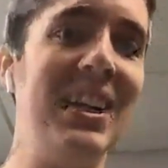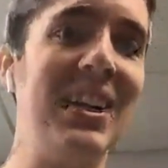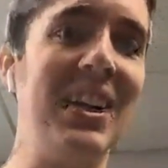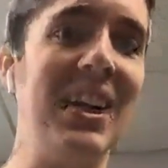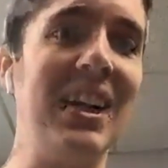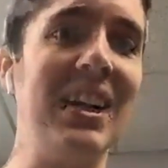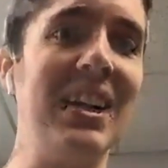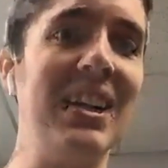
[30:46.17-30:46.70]

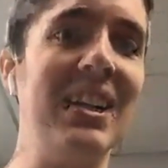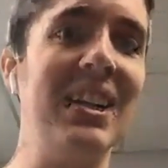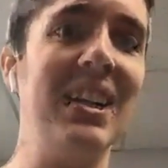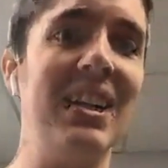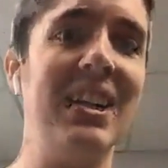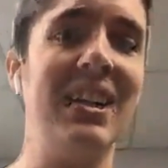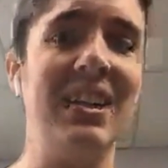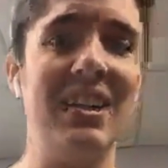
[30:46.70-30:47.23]
right,
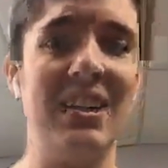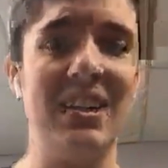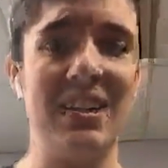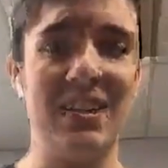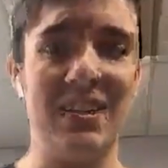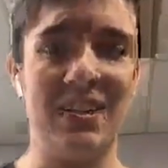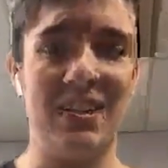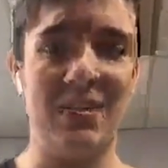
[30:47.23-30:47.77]

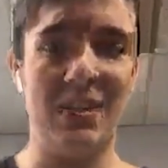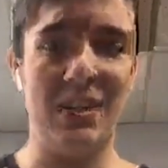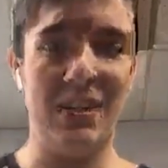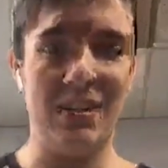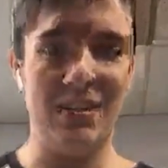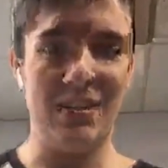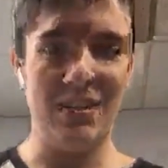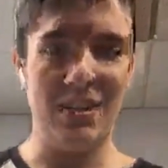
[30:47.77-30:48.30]

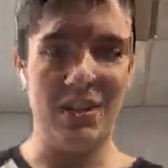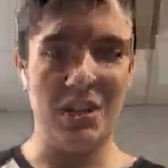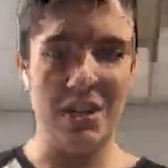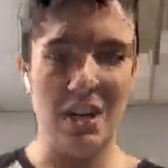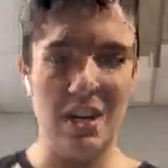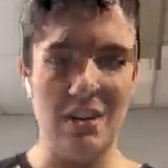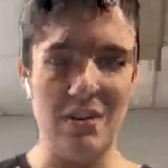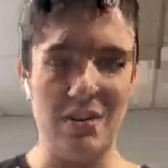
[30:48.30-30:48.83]
because they
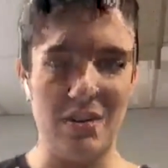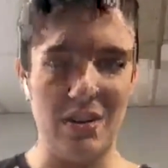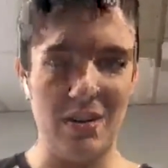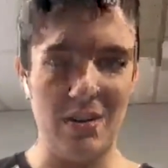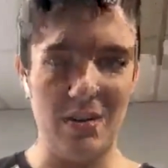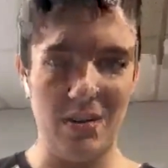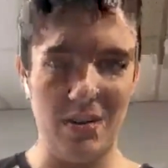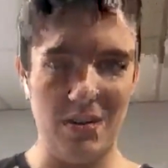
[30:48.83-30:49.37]
changed
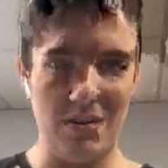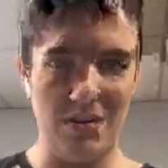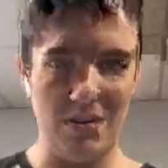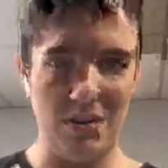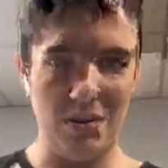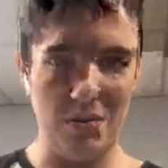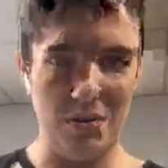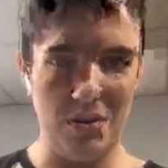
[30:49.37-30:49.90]
these
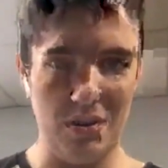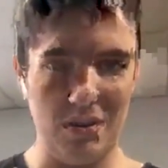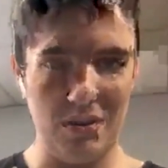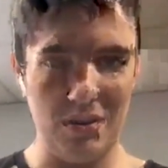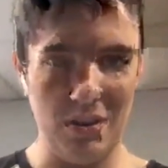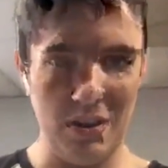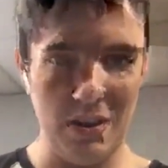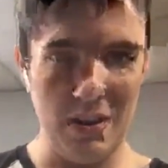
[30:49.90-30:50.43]
solutions.